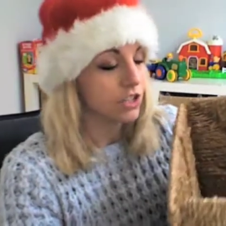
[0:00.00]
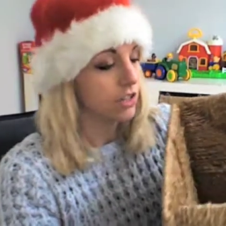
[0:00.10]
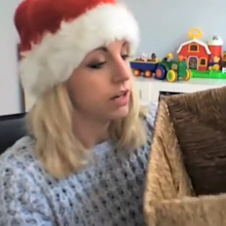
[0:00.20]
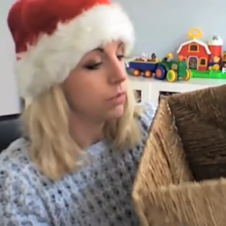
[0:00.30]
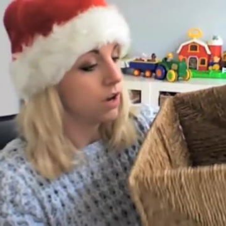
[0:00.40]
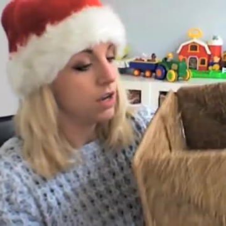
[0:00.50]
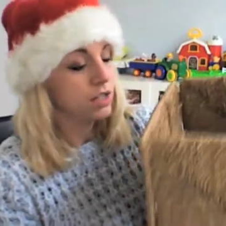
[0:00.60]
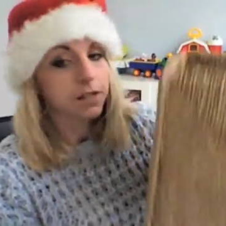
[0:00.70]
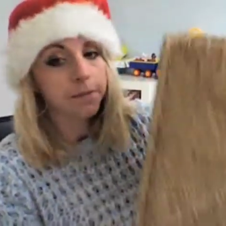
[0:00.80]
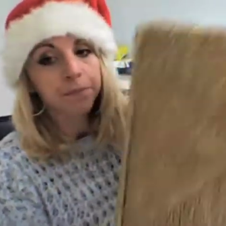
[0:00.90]
year and it
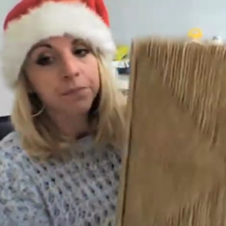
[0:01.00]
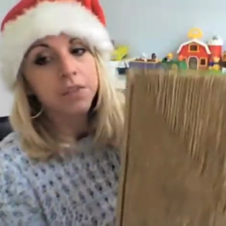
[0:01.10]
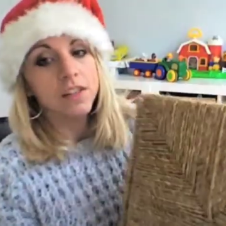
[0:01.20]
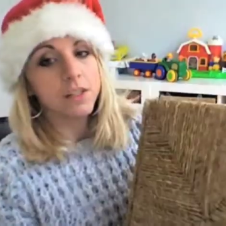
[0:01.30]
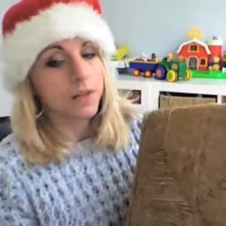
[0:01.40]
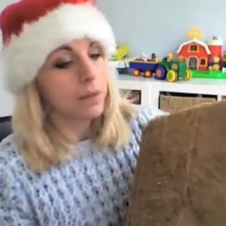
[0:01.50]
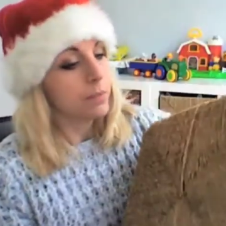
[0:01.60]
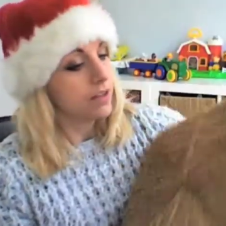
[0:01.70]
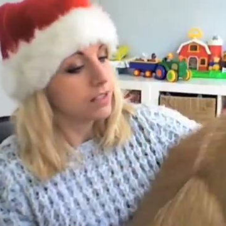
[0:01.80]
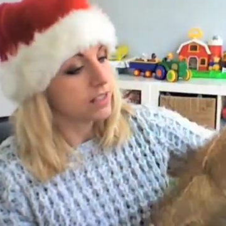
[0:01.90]
worked. These wicker
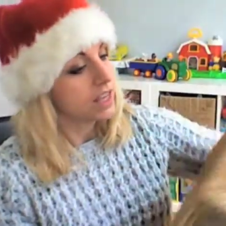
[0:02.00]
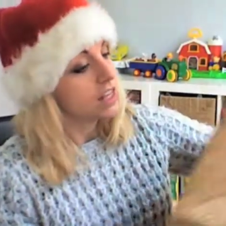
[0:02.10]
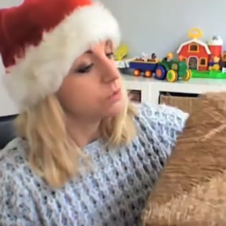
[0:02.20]
baskets,